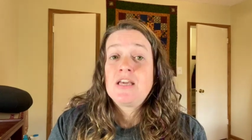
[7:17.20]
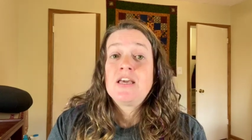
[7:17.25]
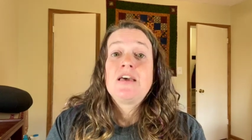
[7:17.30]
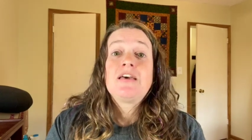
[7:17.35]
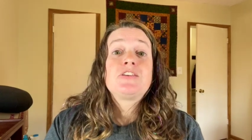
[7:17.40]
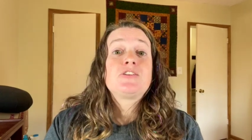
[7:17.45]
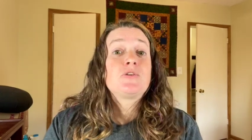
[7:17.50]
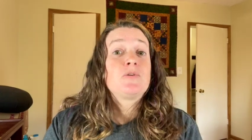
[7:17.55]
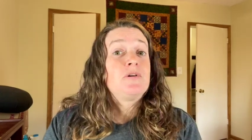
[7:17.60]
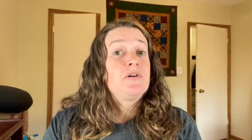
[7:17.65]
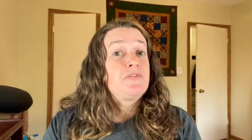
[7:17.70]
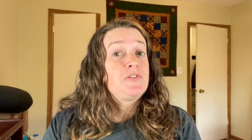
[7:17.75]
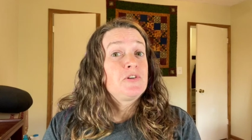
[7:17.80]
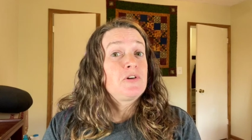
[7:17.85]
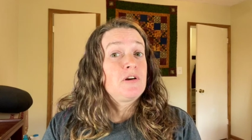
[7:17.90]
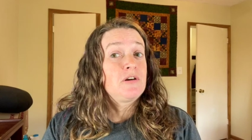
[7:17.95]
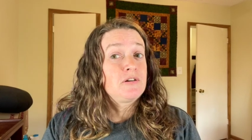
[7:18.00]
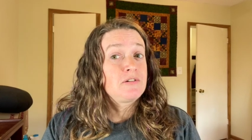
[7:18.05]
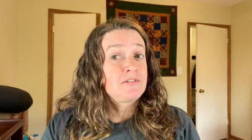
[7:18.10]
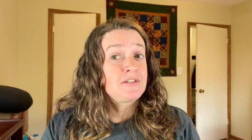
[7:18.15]
So if
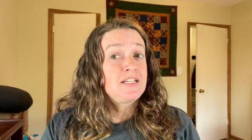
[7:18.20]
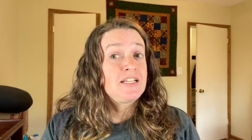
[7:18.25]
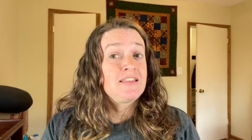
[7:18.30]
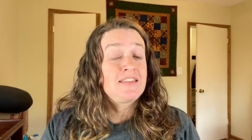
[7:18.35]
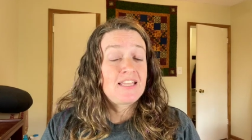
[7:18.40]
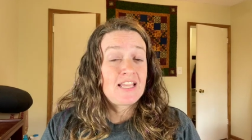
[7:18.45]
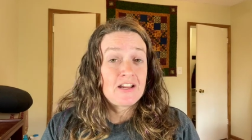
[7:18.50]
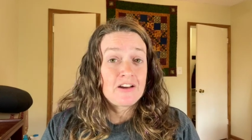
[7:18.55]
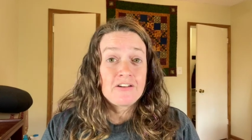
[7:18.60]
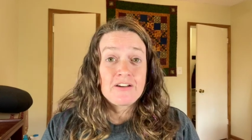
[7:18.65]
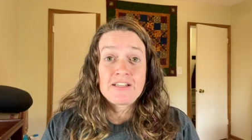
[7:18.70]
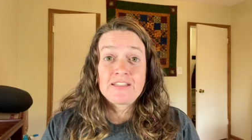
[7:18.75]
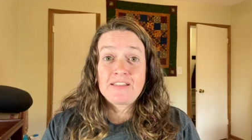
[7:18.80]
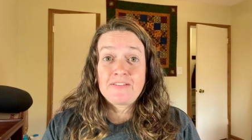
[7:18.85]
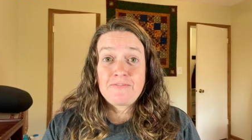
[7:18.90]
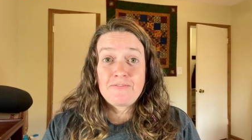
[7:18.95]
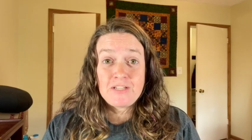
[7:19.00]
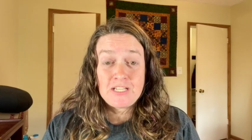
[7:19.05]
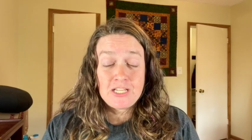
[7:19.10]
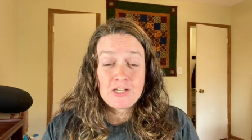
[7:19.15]
you're already there and the
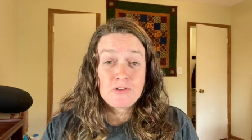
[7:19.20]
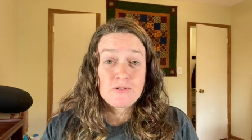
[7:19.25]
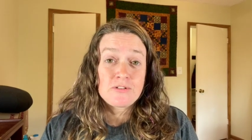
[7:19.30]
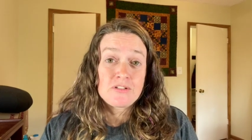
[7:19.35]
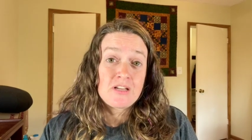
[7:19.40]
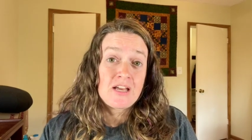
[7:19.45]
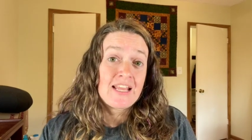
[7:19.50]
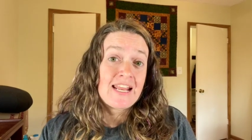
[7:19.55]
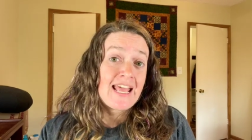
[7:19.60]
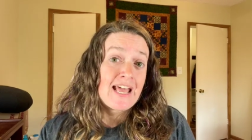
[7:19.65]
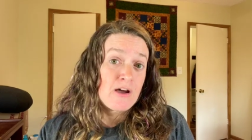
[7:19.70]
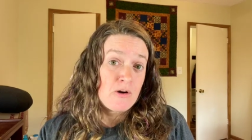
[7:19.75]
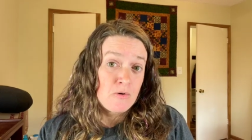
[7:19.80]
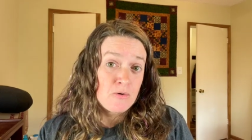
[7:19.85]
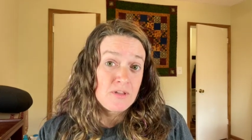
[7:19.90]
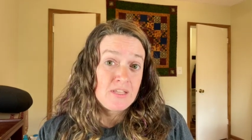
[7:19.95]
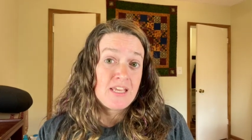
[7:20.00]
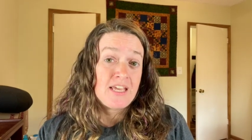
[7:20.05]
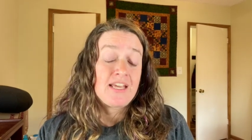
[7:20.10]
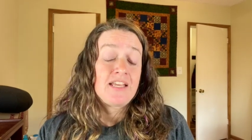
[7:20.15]
video's not out
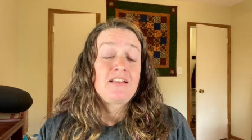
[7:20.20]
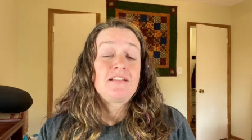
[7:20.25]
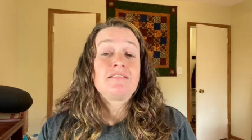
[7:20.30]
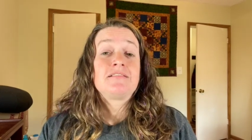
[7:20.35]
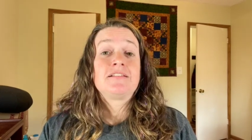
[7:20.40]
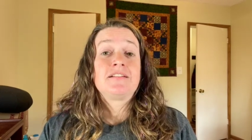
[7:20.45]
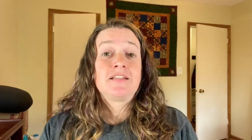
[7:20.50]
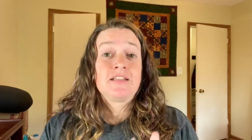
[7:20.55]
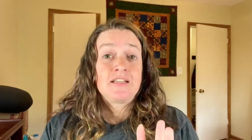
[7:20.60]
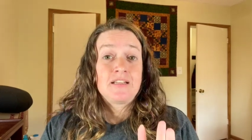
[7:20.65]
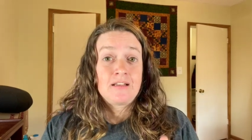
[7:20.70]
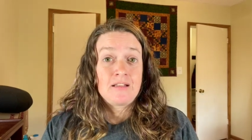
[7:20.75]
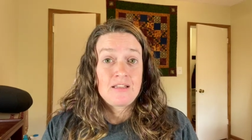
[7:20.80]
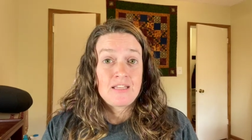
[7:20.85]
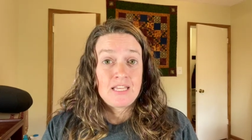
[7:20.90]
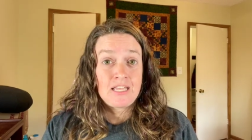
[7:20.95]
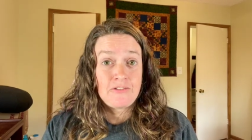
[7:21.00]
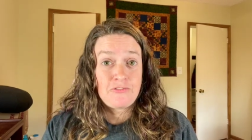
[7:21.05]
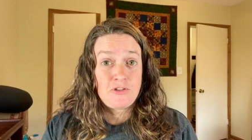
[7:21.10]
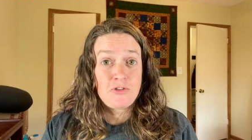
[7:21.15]
yet,
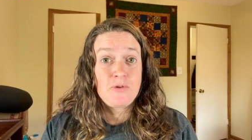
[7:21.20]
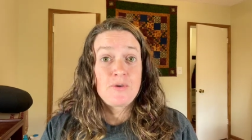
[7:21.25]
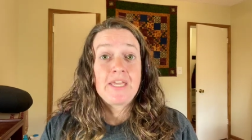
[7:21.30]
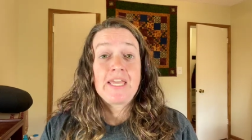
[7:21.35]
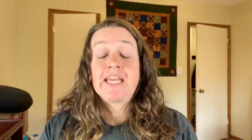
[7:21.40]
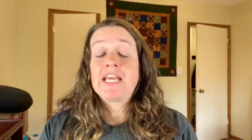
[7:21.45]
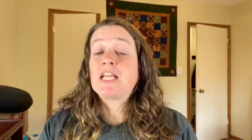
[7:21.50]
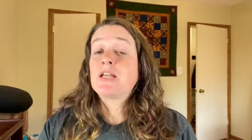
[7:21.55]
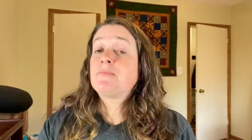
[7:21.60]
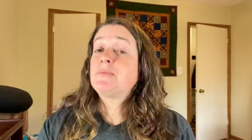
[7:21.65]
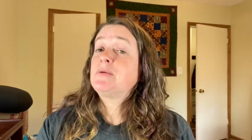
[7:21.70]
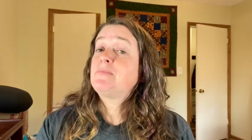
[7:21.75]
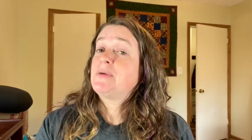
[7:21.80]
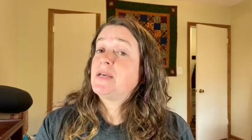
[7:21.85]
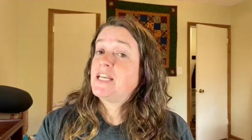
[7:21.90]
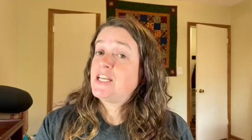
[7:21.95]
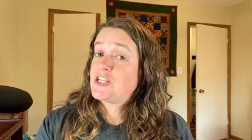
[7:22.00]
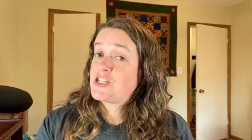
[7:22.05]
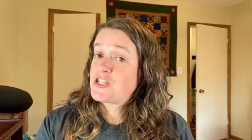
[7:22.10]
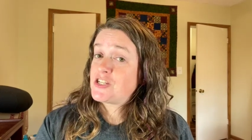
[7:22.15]
if you can be
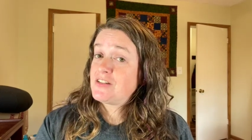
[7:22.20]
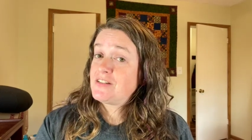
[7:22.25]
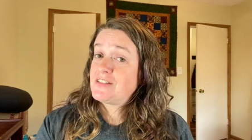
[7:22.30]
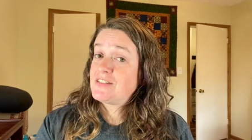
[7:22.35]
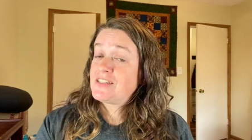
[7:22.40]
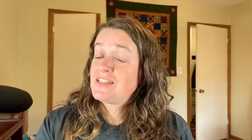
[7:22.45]
patient.